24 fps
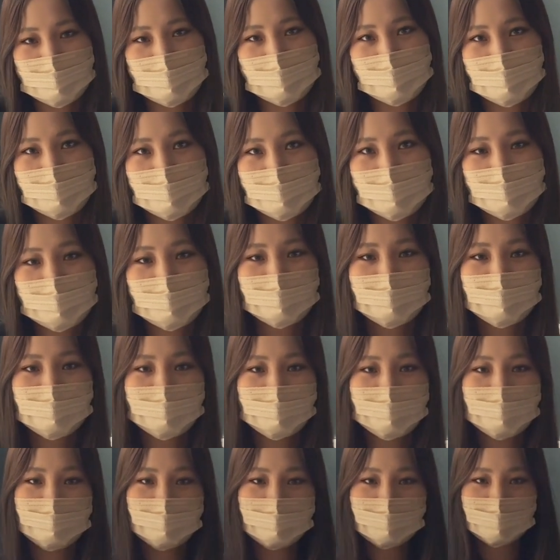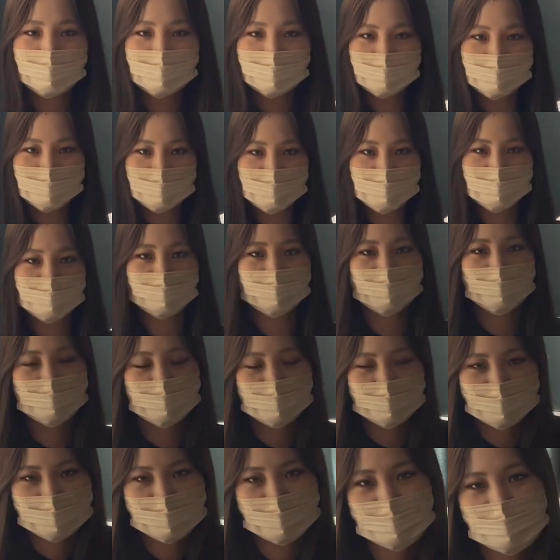Okay, so how do you start your
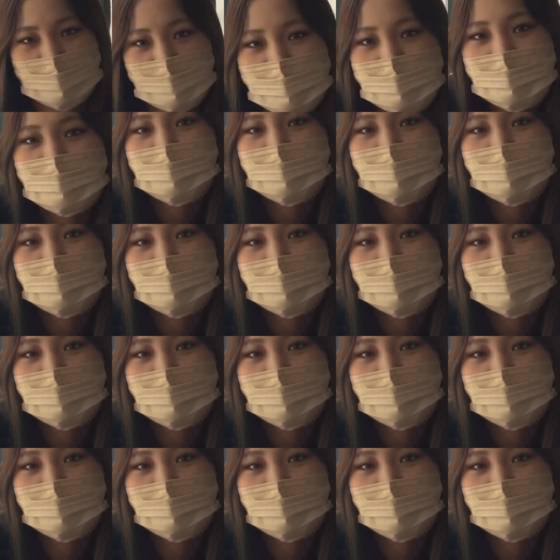day?